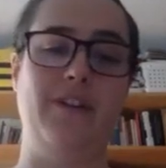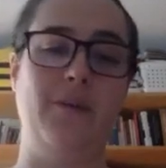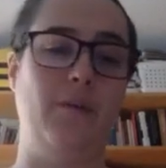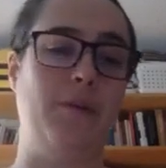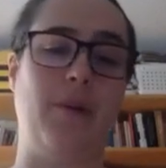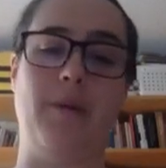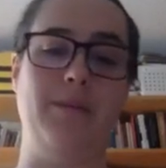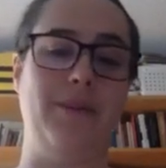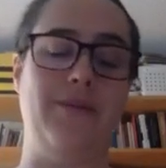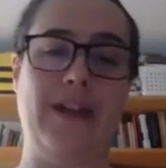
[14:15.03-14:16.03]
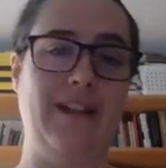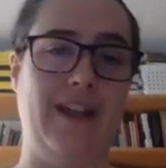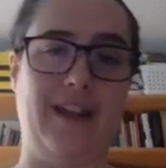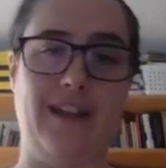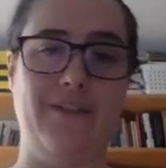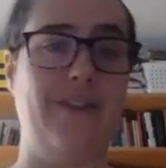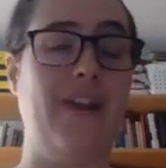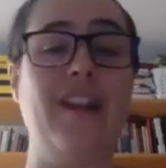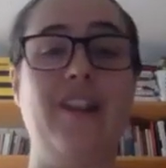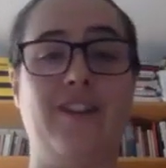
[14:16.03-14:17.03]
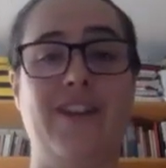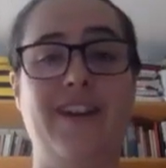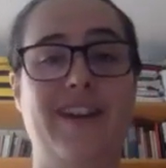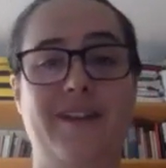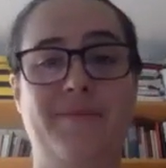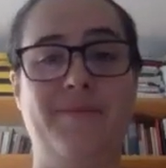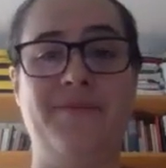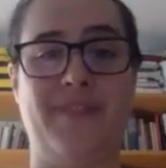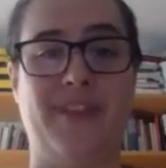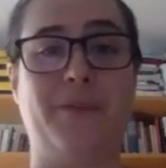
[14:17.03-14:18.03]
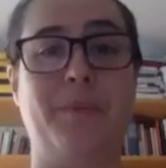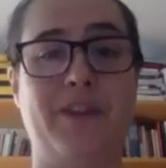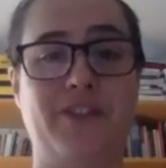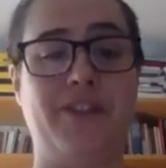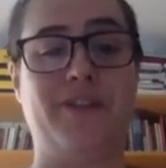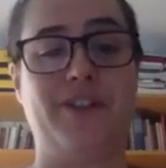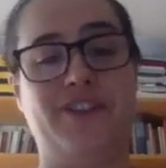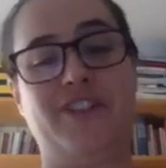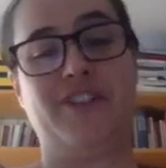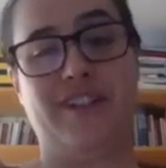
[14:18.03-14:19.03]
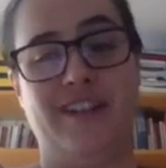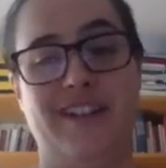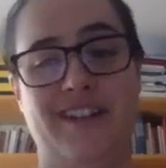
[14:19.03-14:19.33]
what probably felt like a very long time, especially for children.